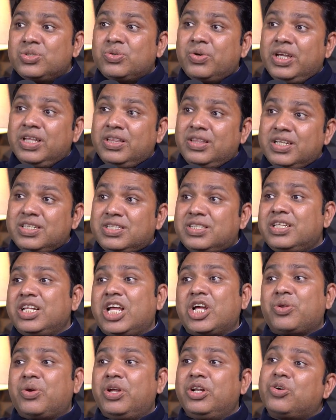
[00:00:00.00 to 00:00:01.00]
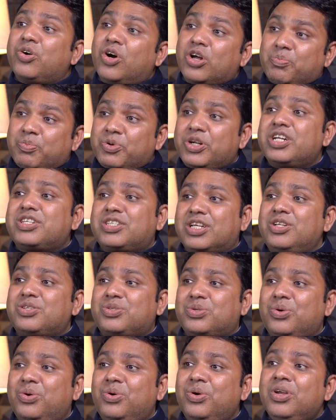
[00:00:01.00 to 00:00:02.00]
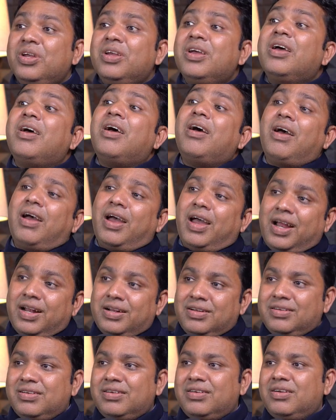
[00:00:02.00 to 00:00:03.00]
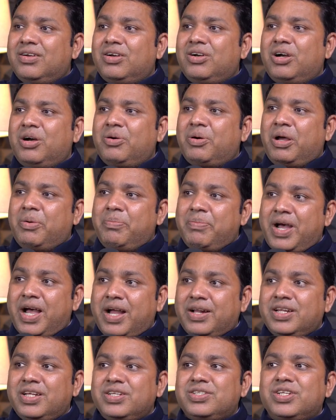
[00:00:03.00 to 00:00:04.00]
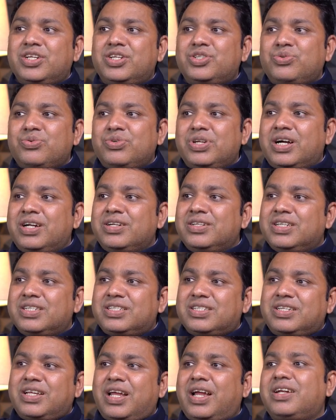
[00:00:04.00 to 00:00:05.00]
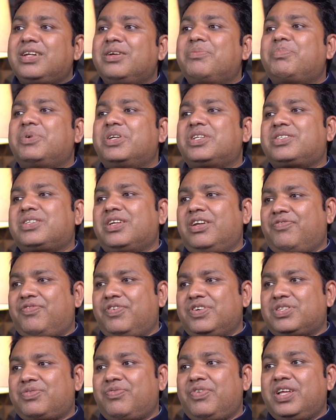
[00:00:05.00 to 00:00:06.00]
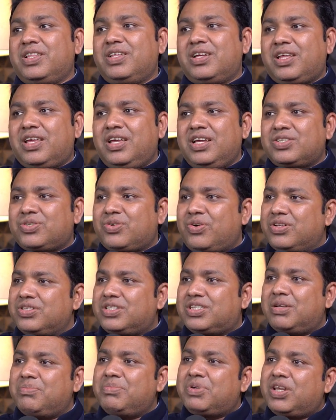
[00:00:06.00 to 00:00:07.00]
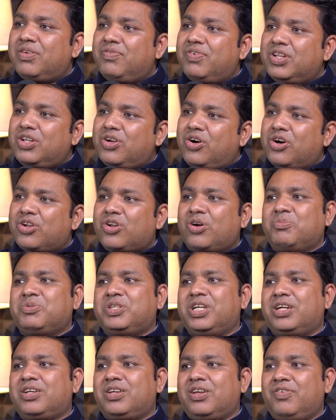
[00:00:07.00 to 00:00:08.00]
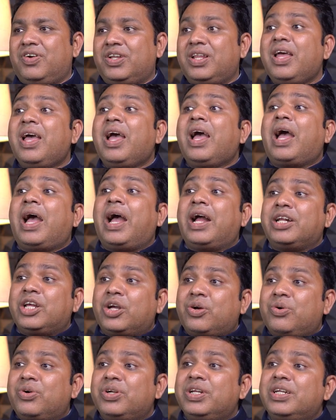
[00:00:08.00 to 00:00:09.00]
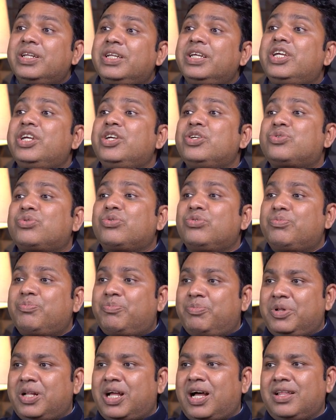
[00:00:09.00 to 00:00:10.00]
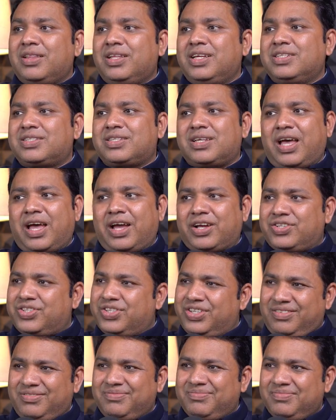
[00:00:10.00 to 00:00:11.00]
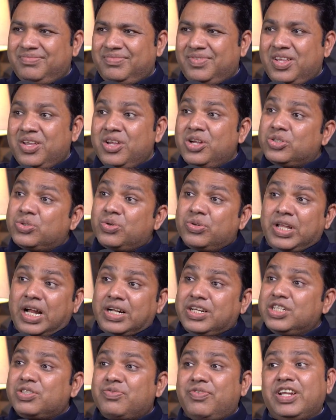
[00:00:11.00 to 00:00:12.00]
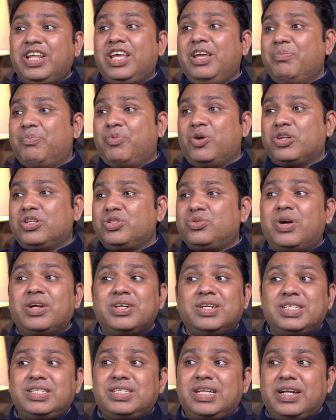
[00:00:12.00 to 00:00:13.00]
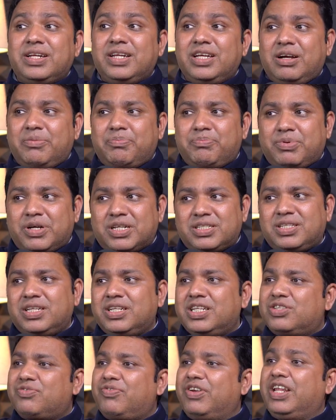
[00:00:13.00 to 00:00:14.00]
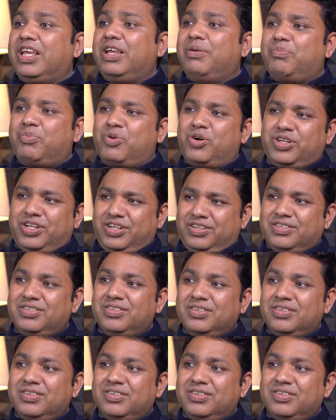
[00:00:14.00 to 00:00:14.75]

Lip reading: So in this scenario, in corporates also, and a manager should understand a person first, whether he is concept driven or object driven, and accordingly he should plan his action. So that is very important. So understanding a person is very important.